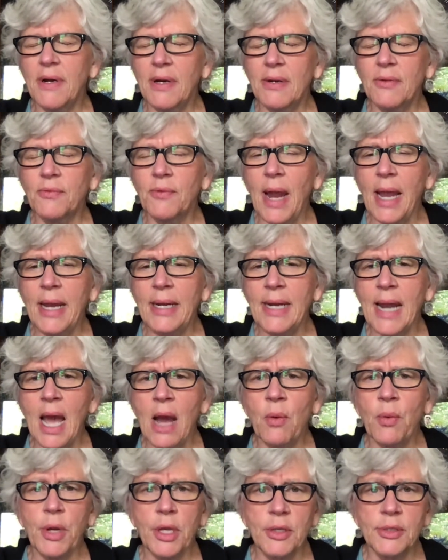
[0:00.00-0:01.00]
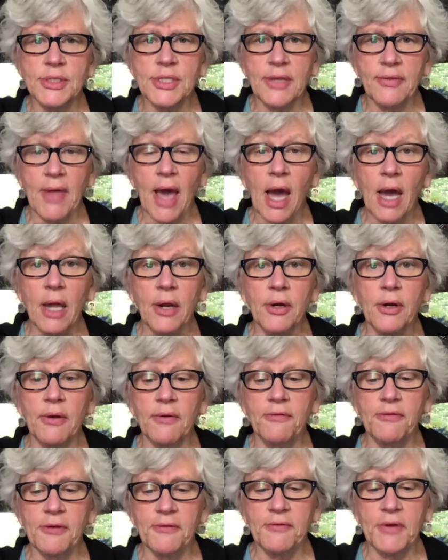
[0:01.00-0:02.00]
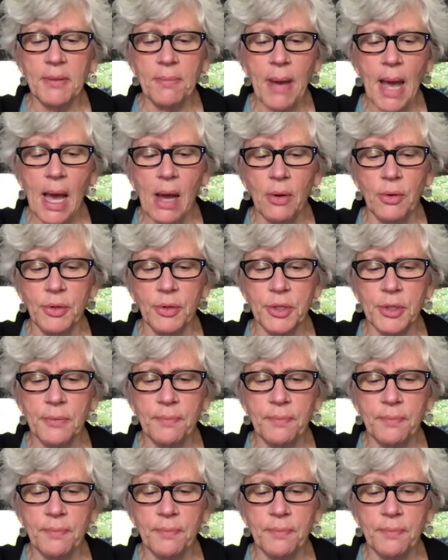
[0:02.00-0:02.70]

right now we're using the 150 pound.